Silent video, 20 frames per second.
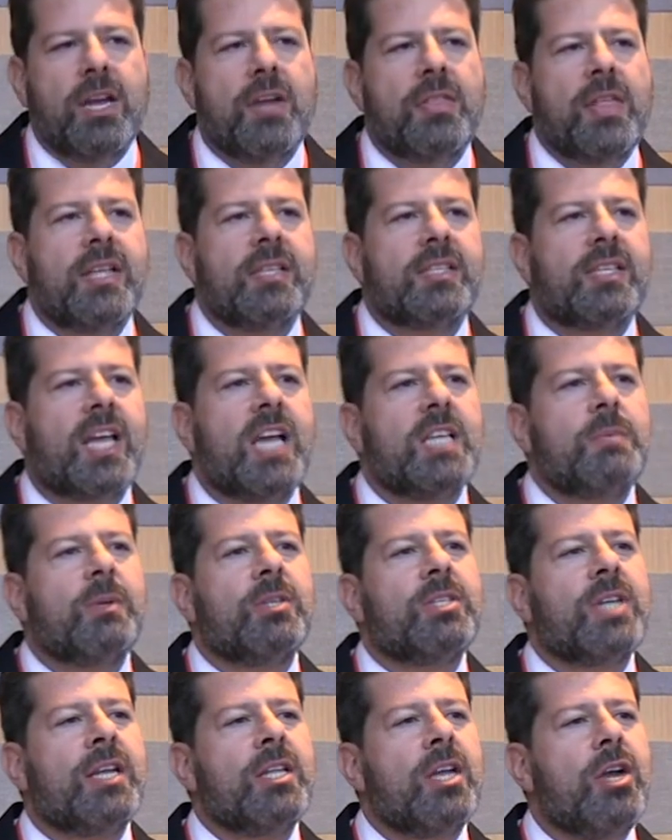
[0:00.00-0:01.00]
that is the case
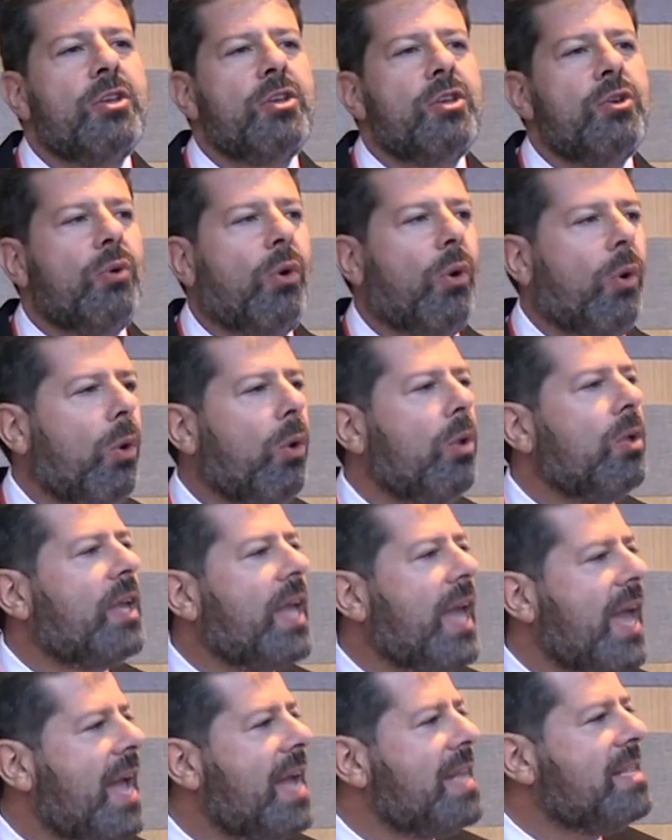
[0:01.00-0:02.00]
because I know you all
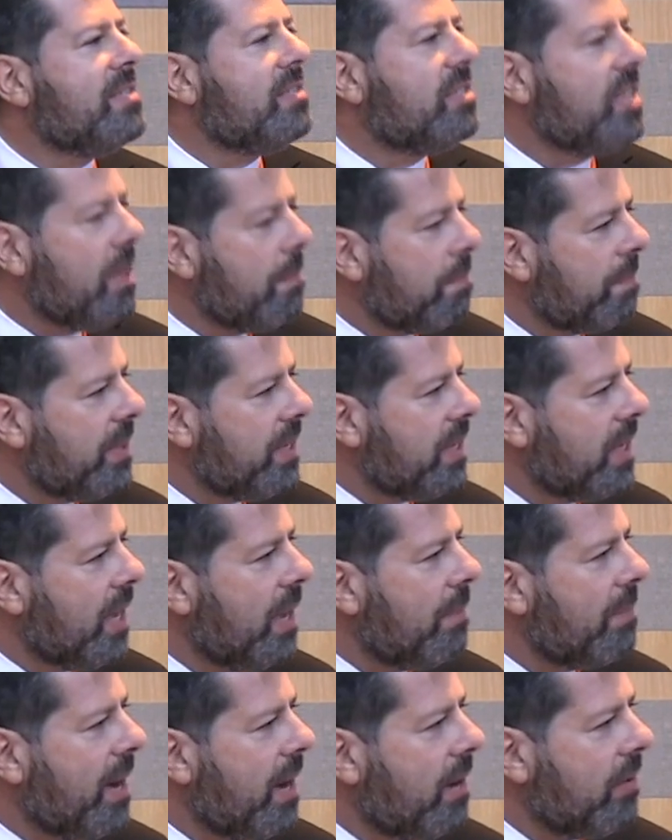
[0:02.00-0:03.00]
care deeply
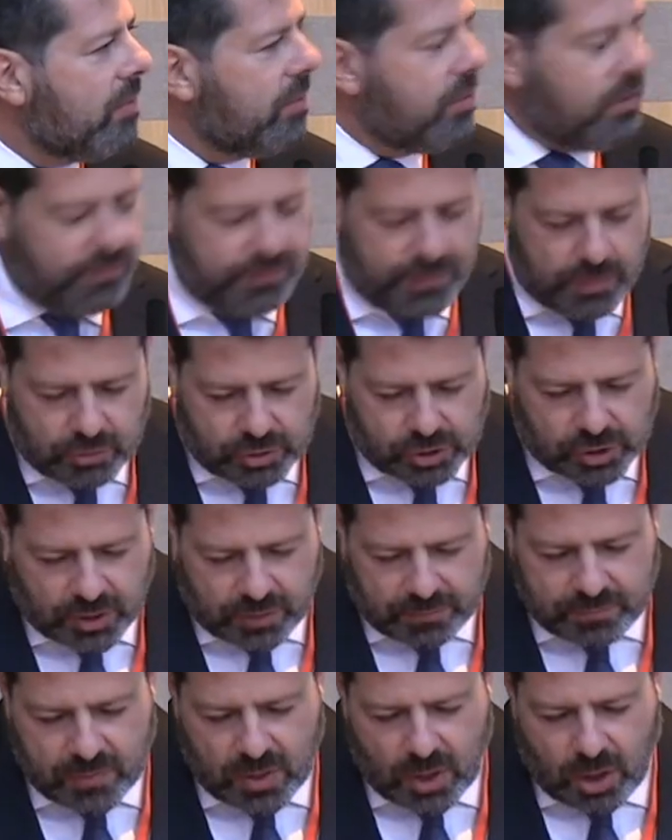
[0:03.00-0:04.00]
about the
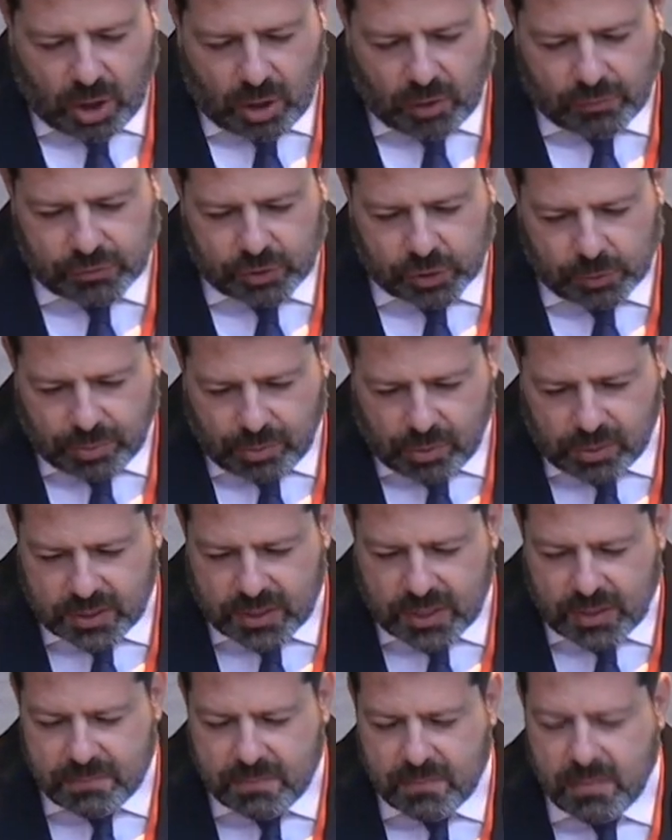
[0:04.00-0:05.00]
future of
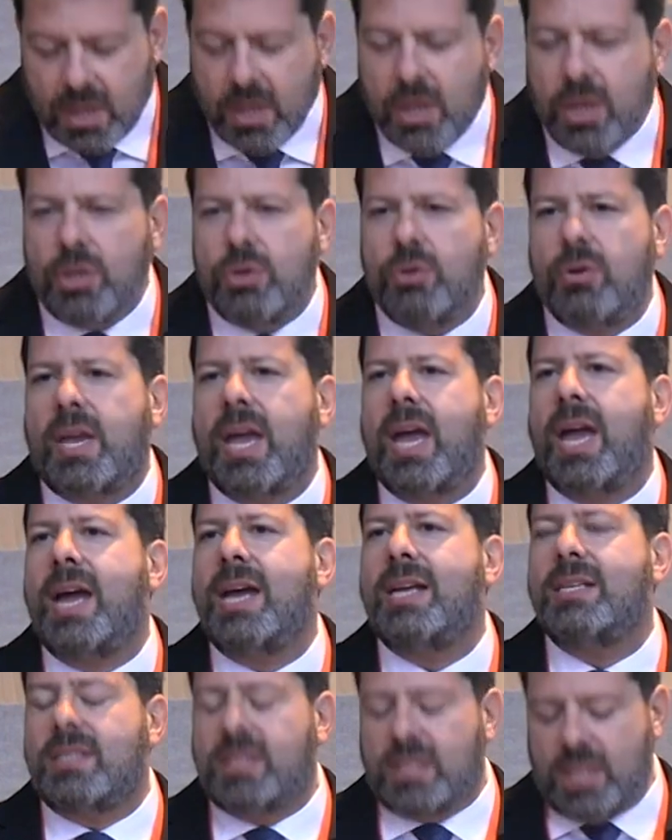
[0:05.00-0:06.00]
Gibraltar. You care
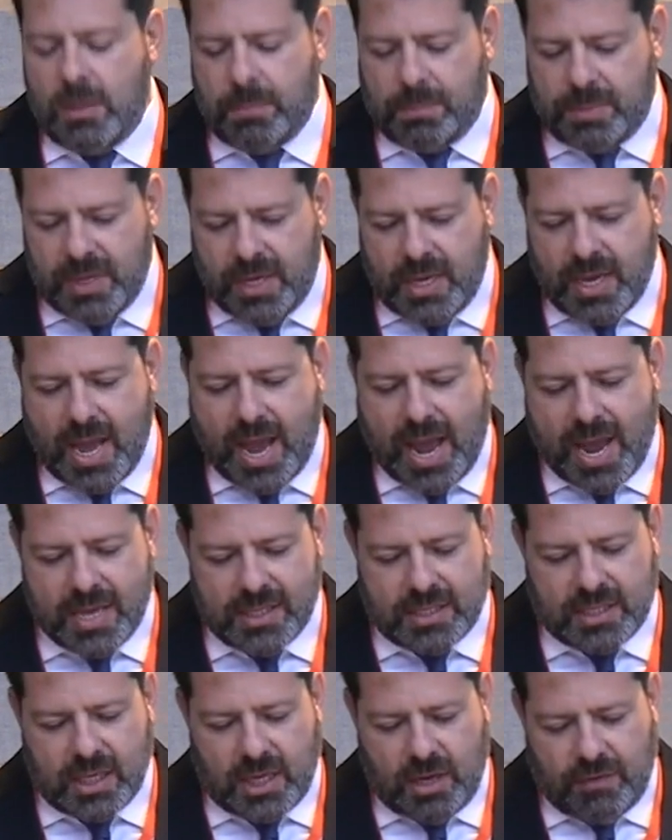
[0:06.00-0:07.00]
as deeply
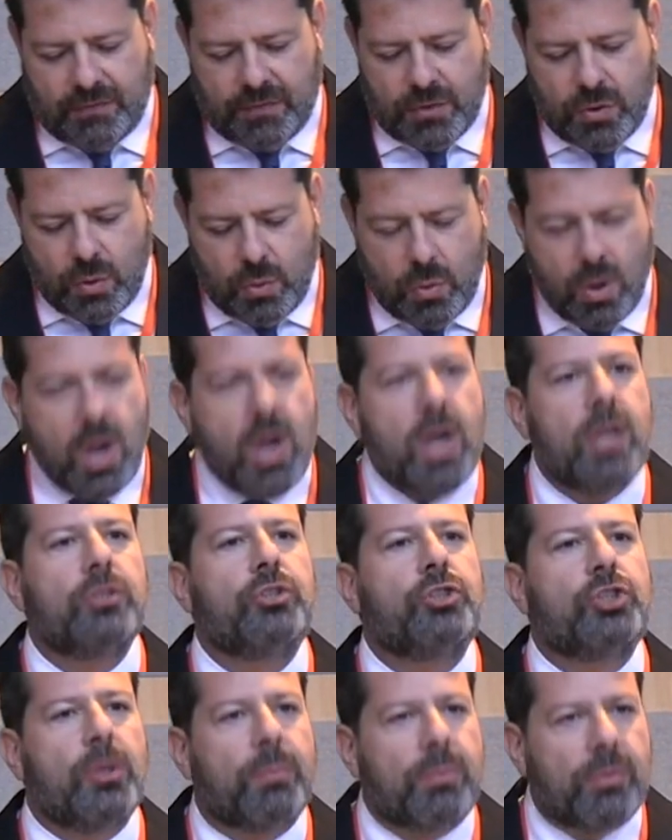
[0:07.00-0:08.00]
as if you were
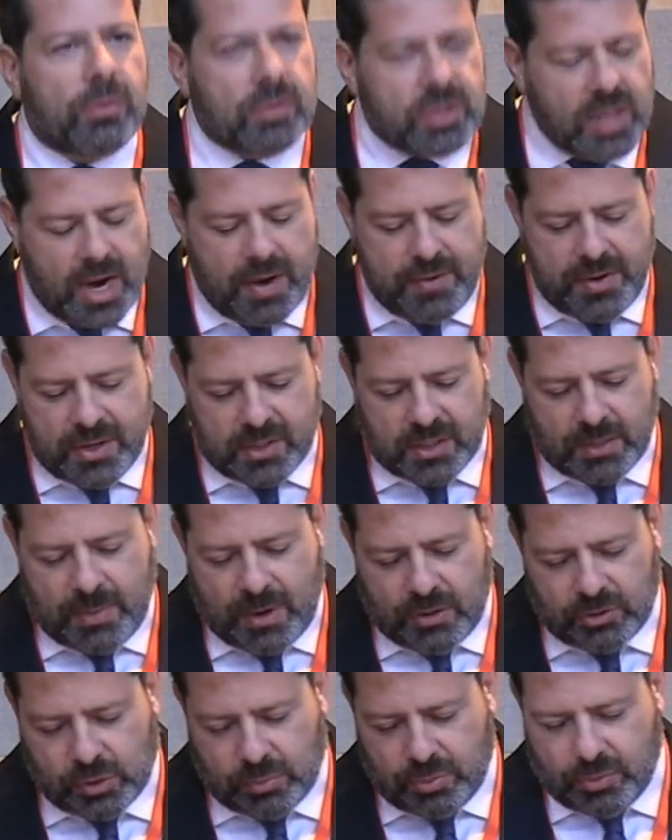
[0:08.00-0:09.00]
Gibraltarians
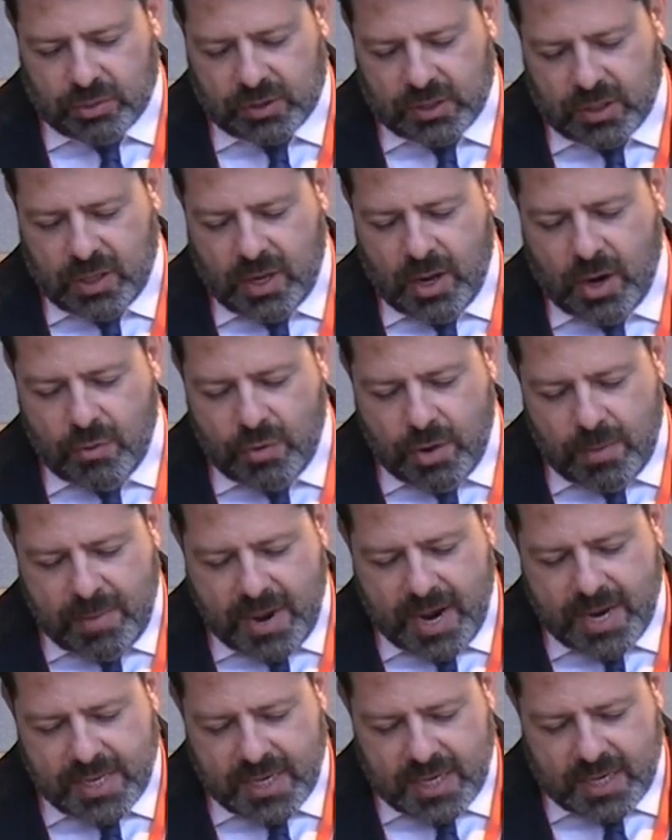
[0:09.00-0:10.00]
about Gibraltar
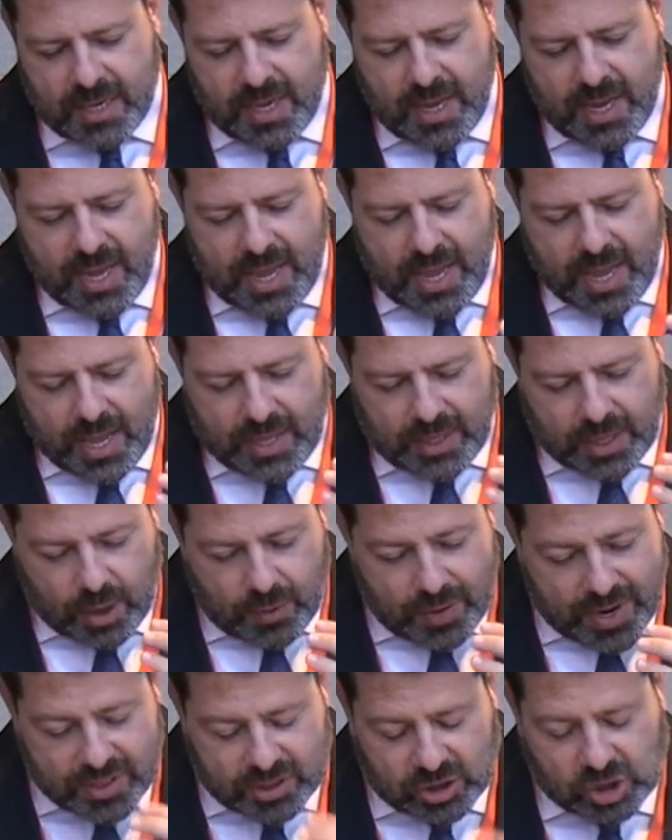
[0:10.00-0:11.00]
remaining, you know,
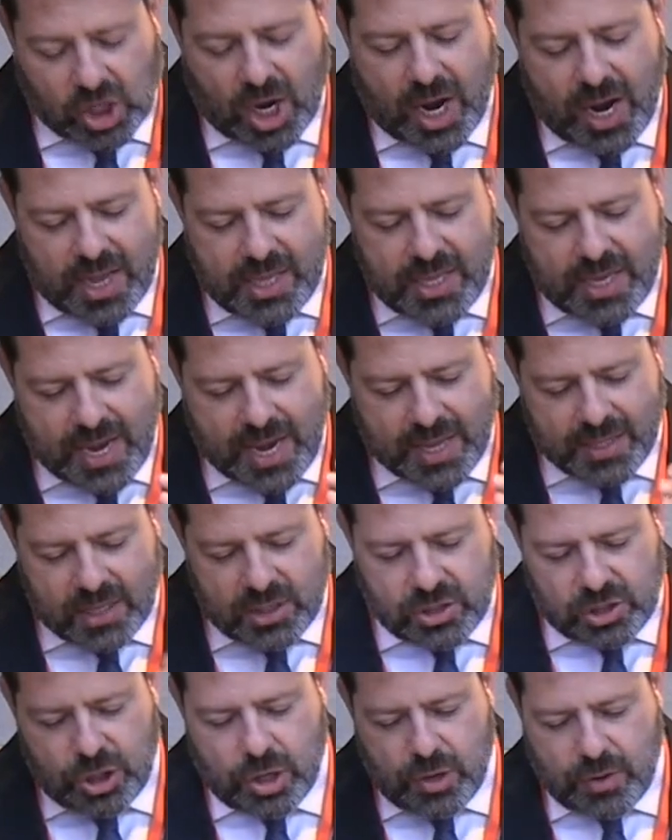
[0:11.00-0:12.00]
entirely and
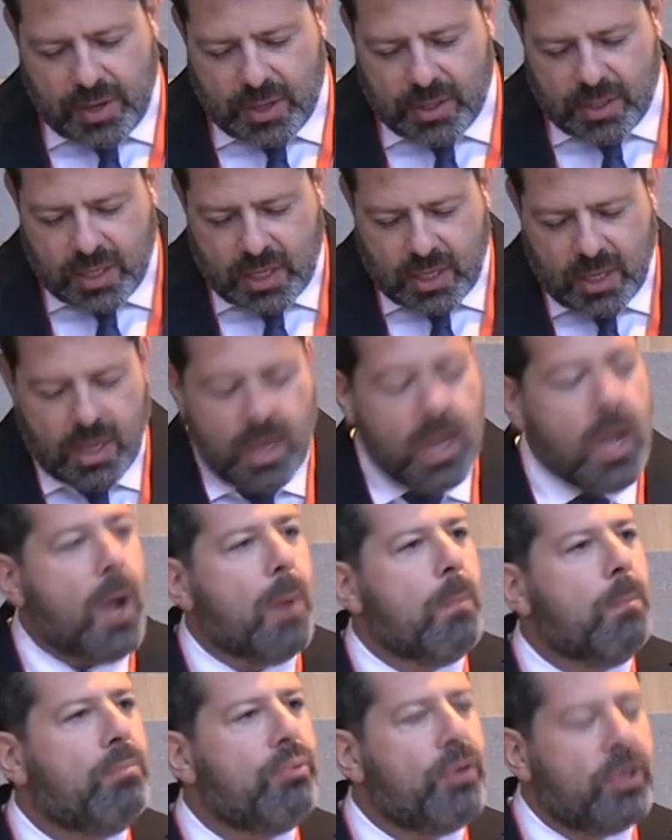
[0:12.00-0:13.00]
enduringly
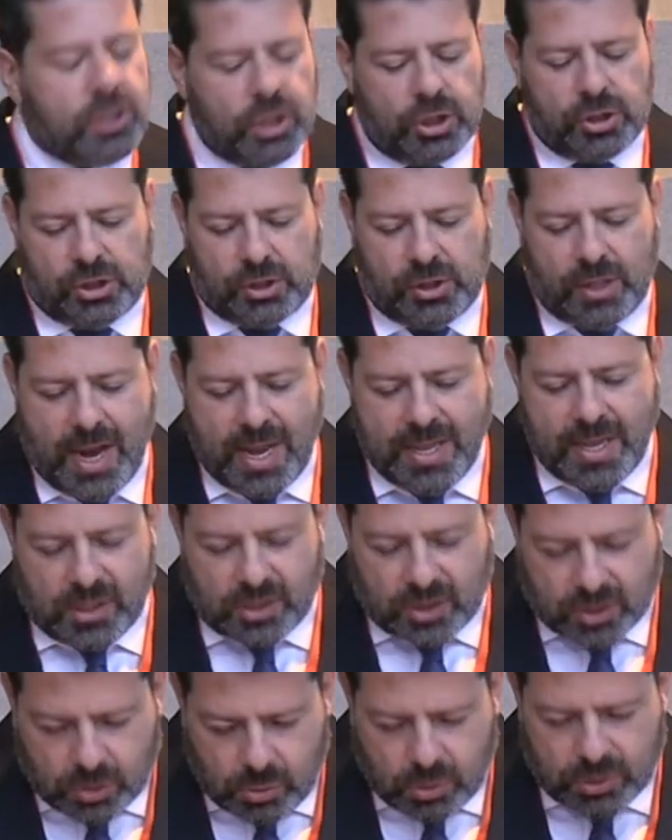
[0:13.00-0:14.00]
British and
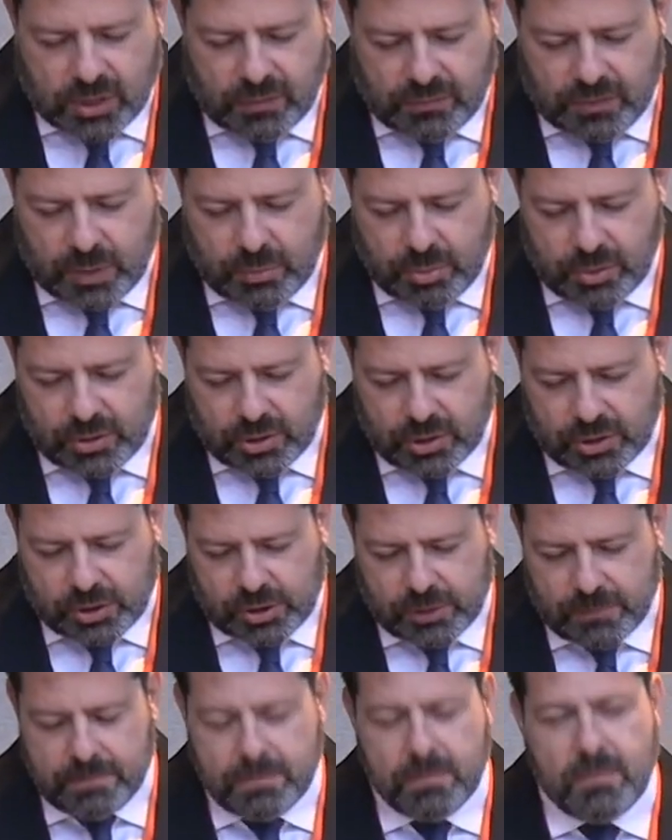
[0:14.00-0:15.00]
exclusively British.